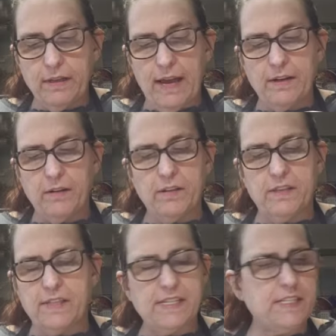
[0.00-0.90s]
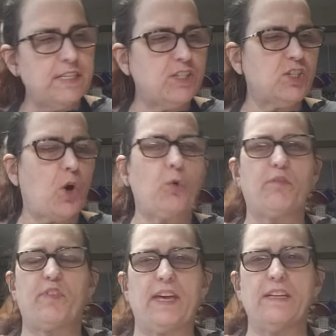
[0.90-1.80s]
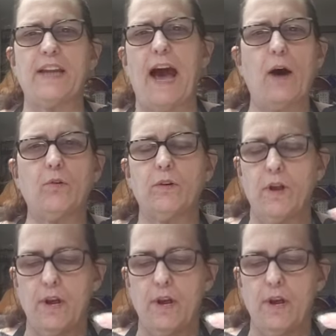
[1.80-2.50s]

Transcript: And this is so thinned out